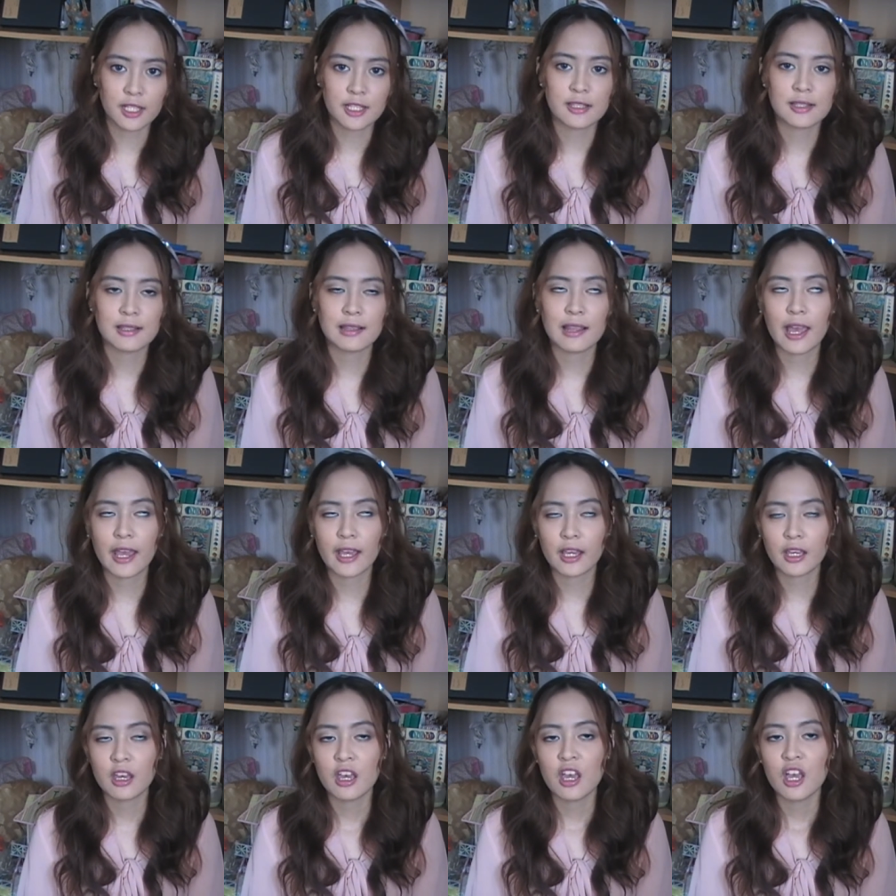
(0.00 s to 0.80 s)
It's
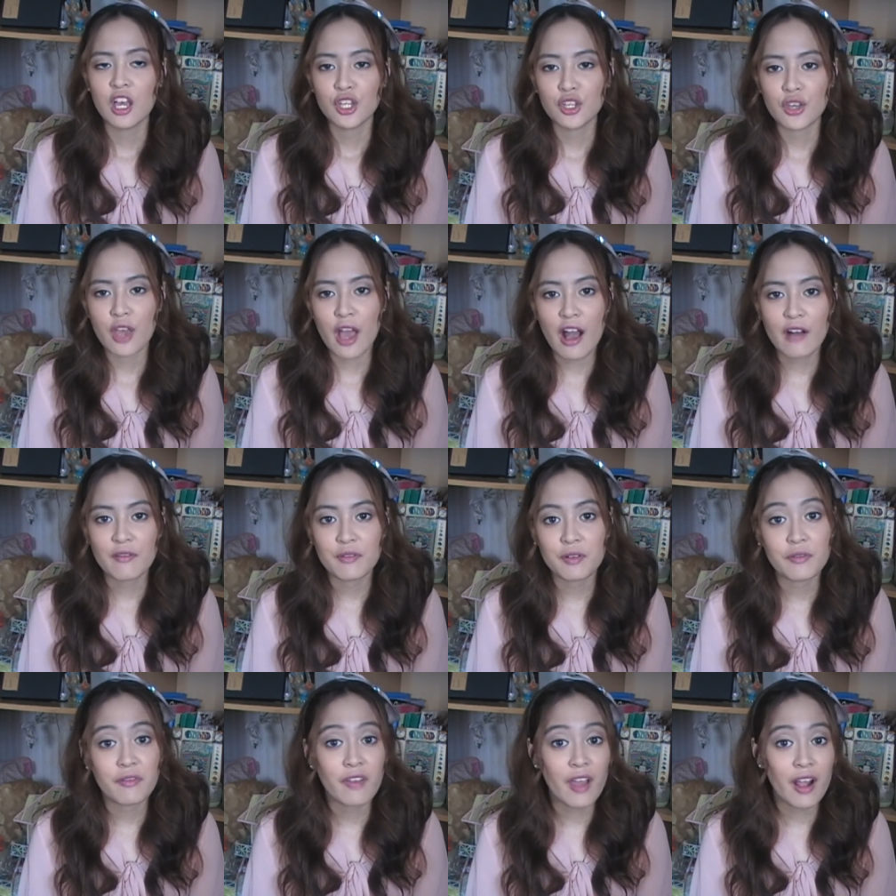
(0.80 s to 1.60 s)
like you
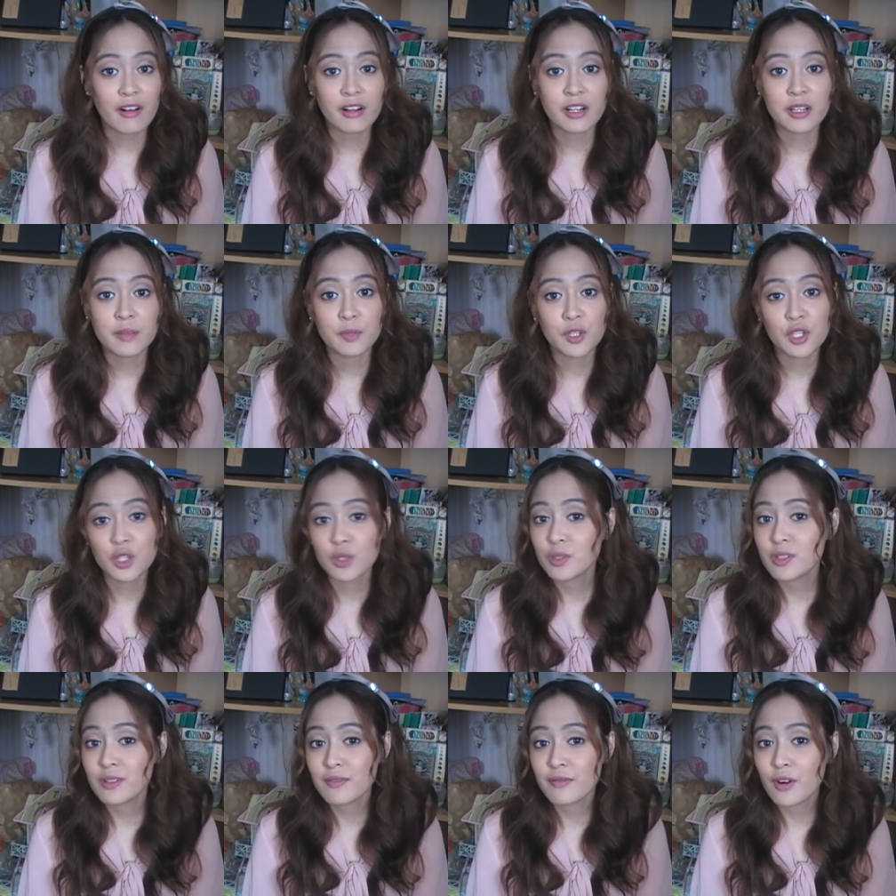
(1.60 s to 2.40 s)
have a very
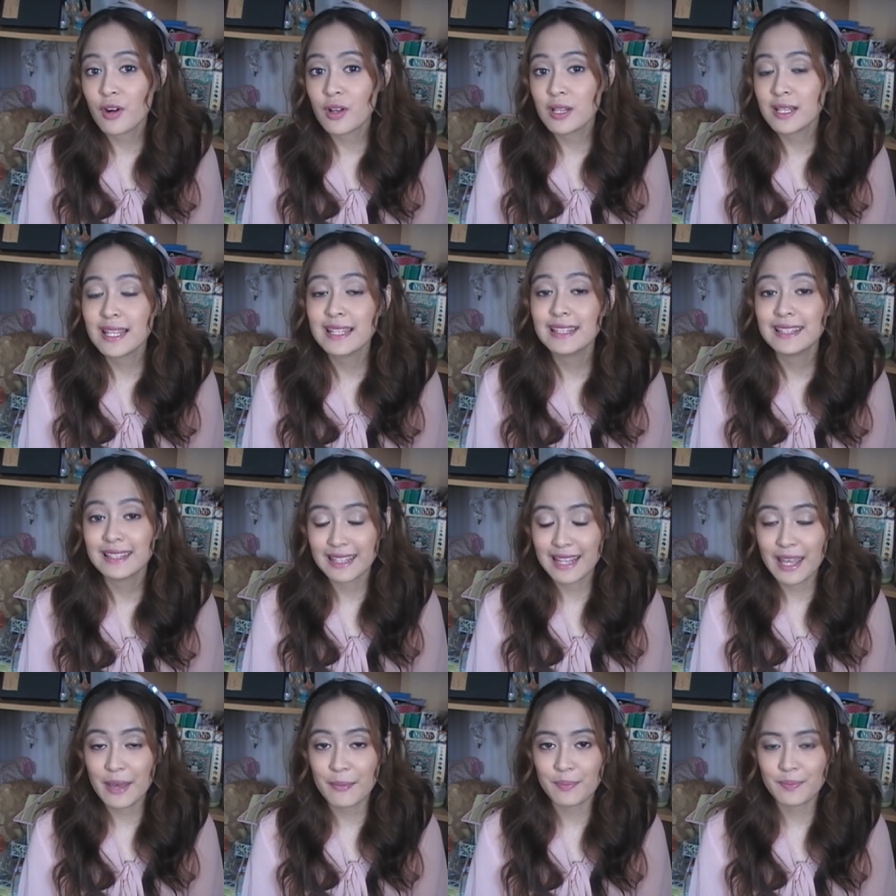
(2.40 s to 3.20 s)
beautiful
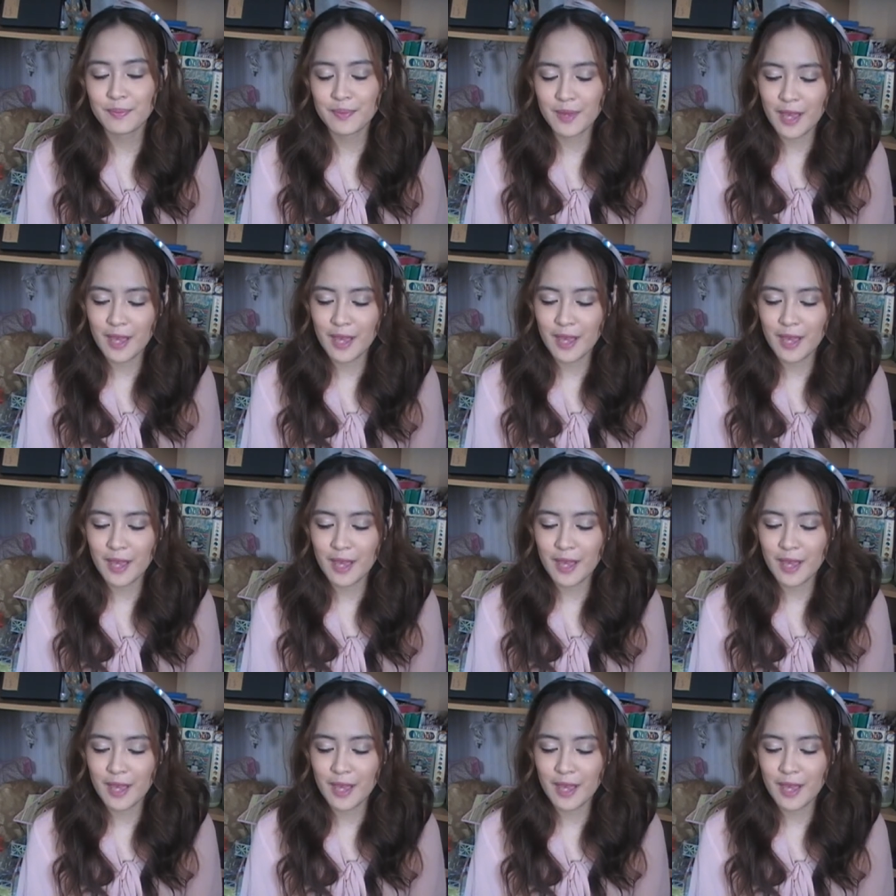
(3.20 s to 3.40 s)
lip.